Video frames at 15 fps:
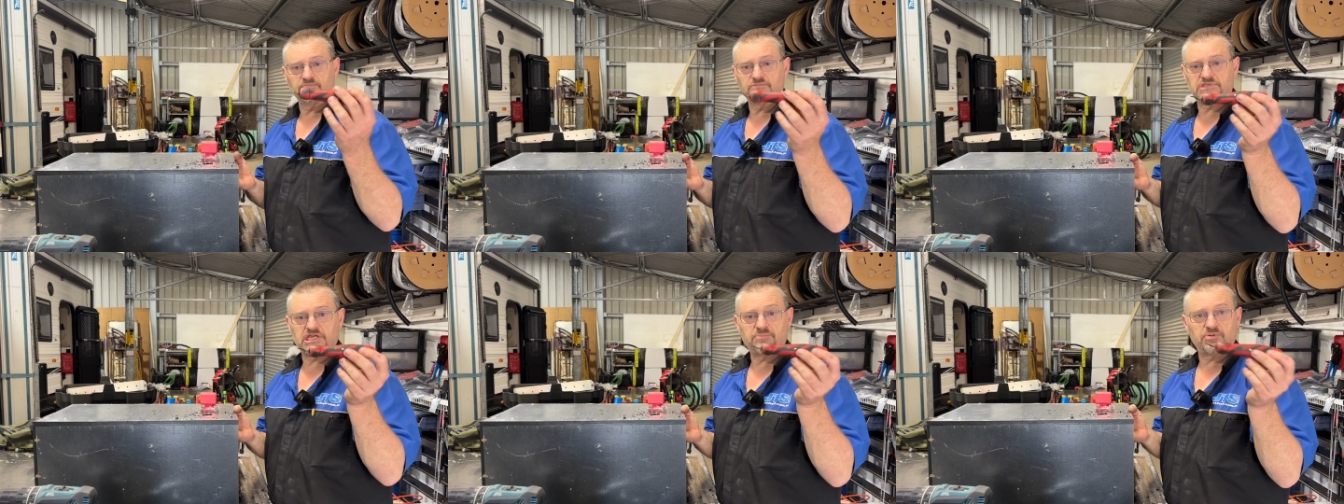
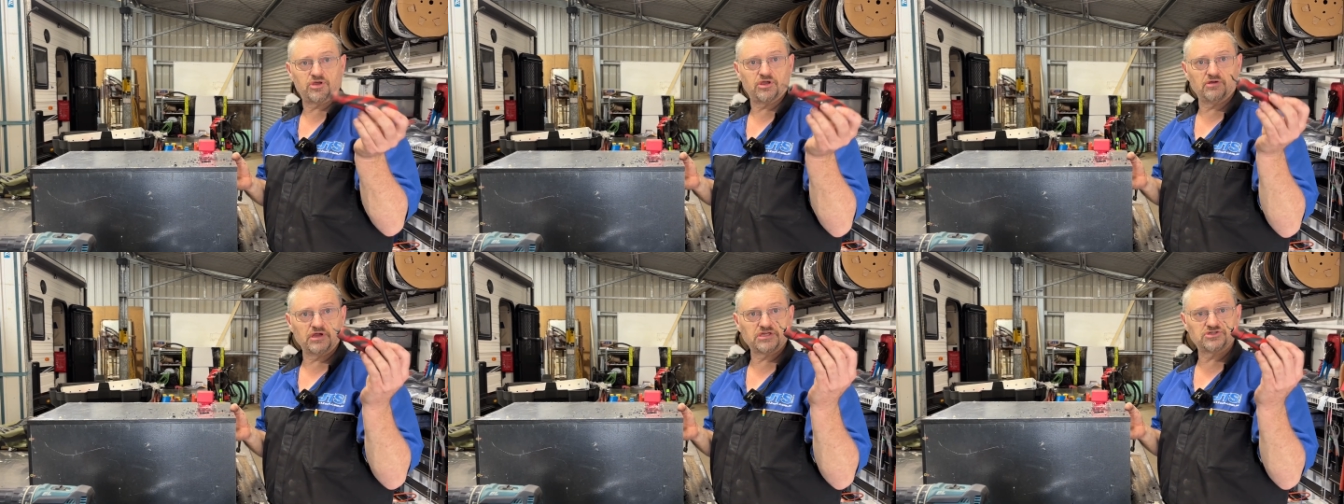
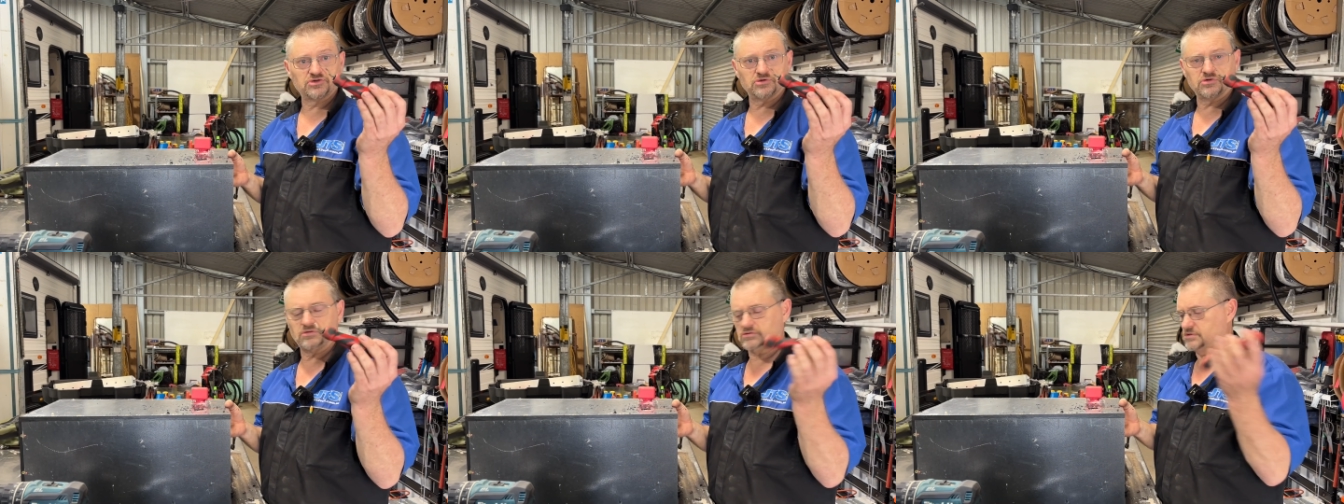deburring
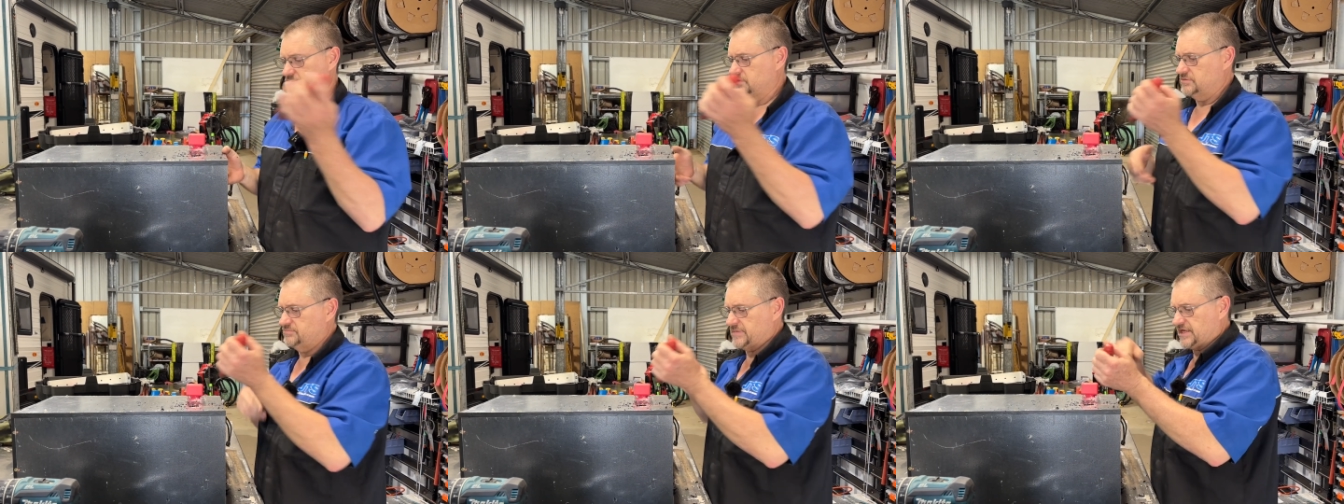tool,
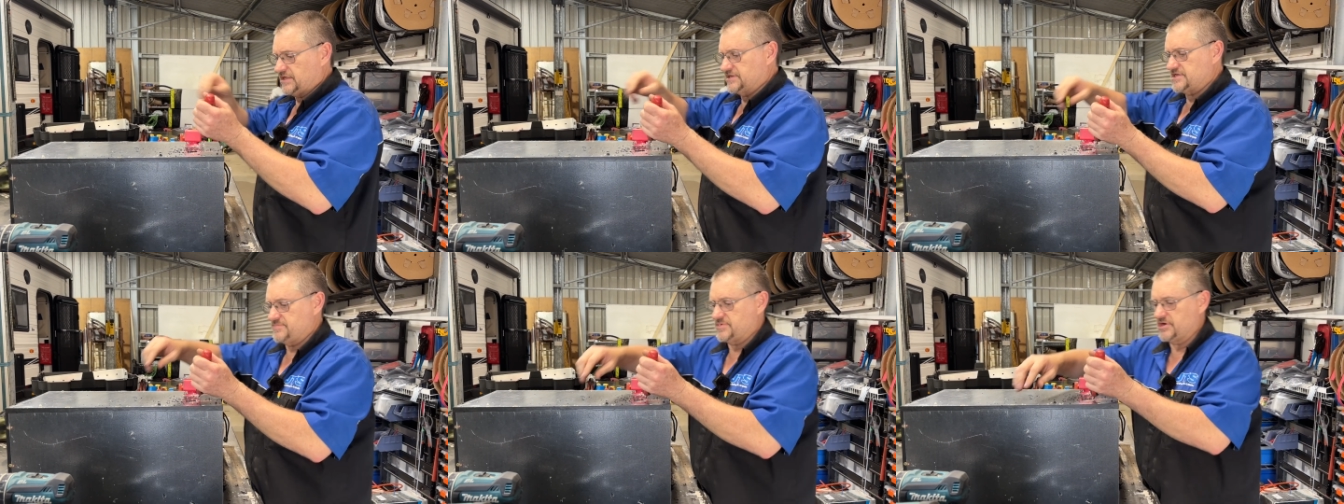metal
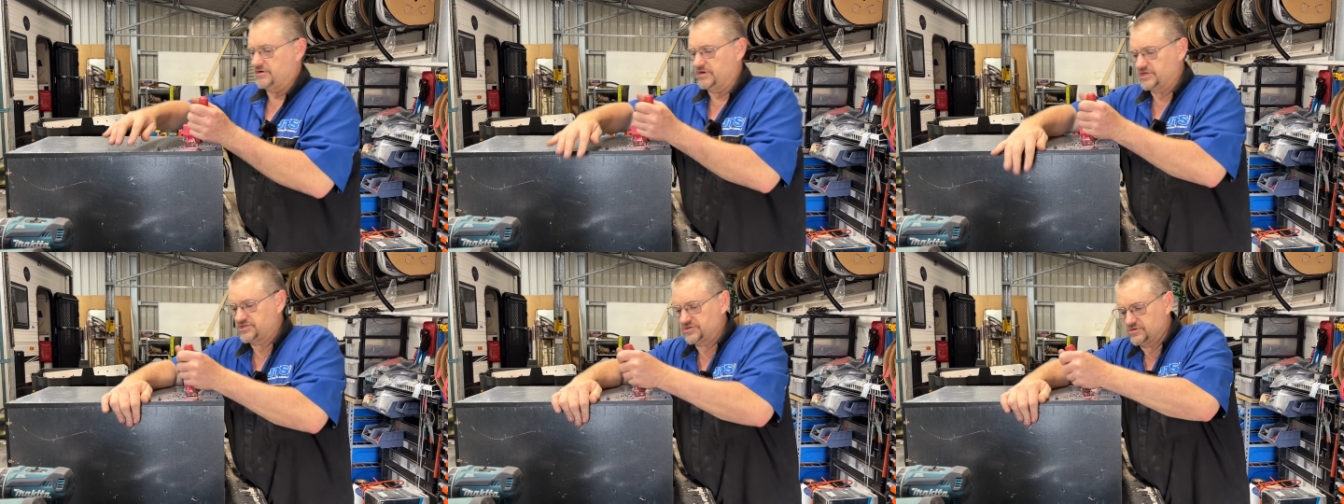
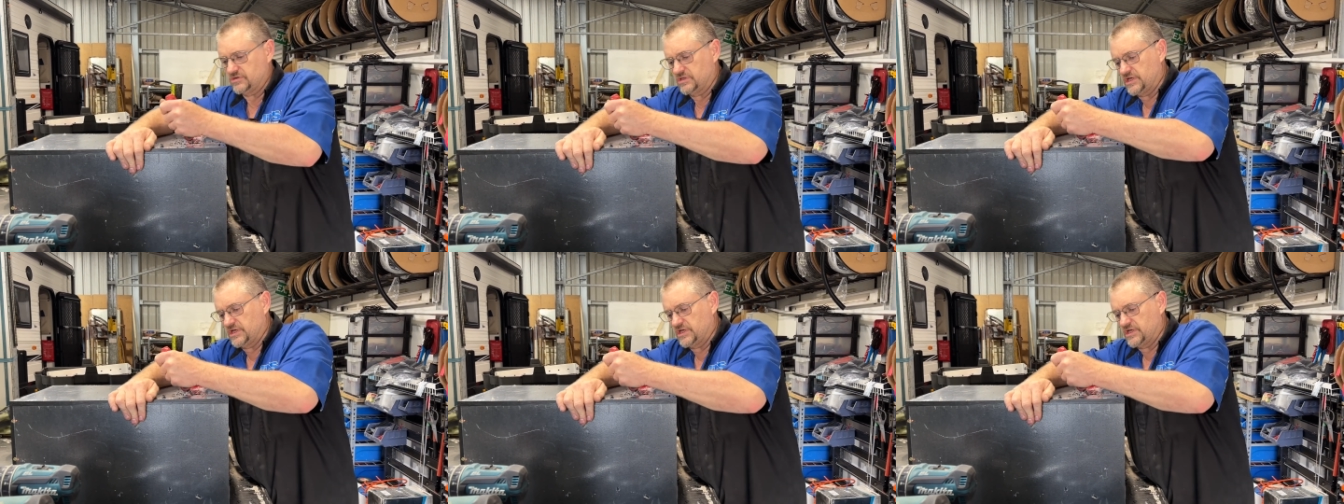deburring tool,